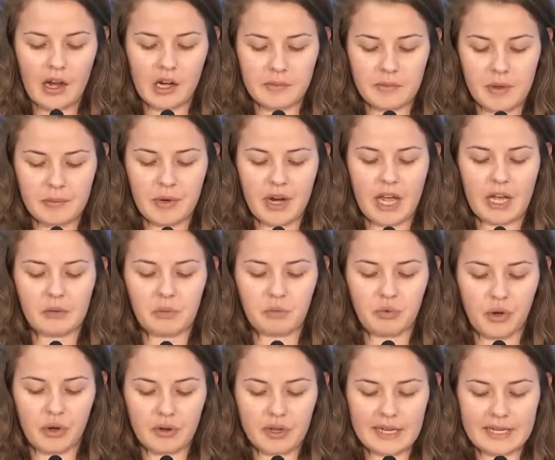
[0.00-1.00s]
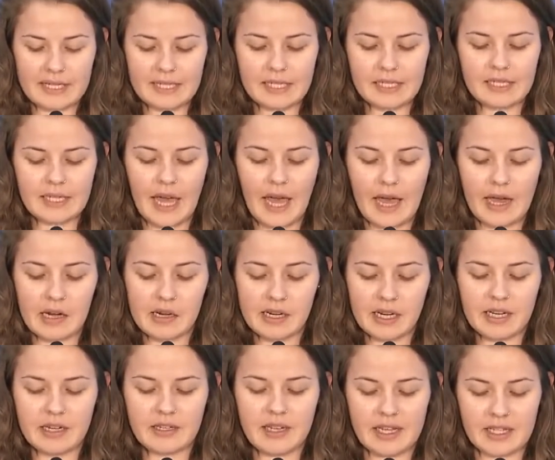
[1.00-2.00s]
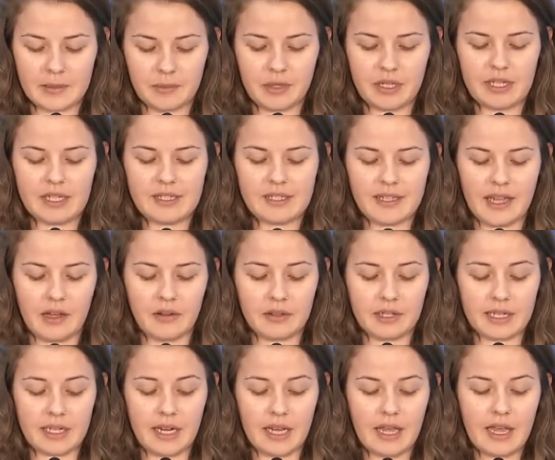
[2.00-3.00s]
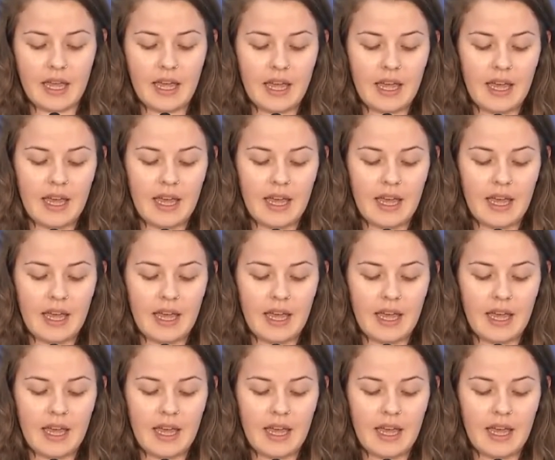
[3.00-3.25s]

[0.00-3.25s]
I remember how broken, tired, and desperate he sounded